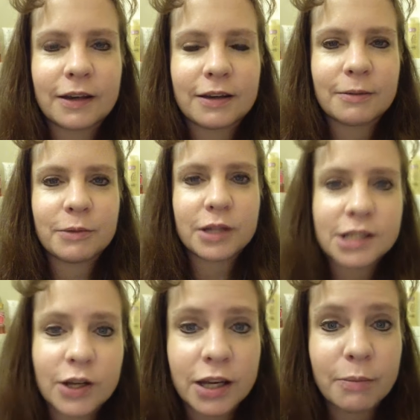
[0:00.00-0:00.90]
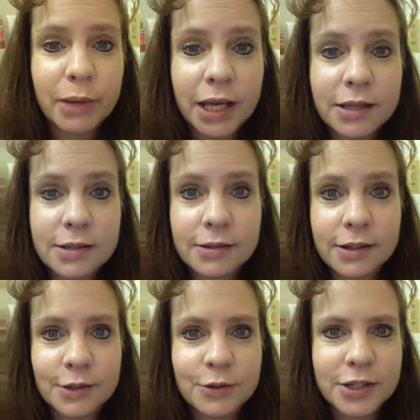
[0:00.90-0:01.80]
Um, you can tell I got bangs.
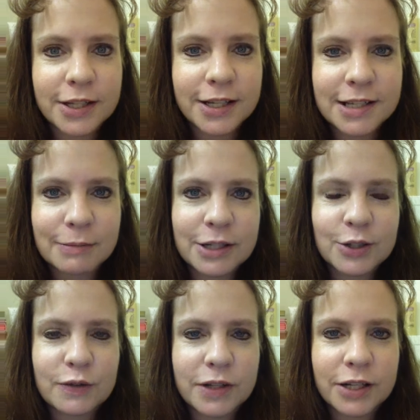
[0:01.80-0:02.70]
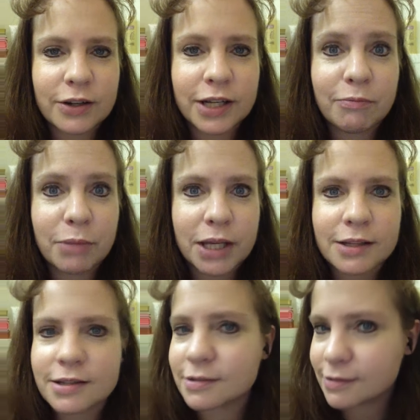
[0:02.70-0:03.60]
I told you the next time I do a video I'd have
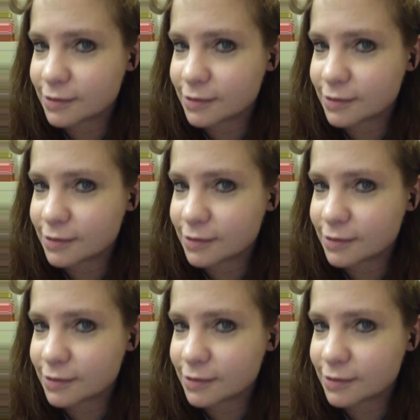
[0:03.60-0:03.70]
bangs.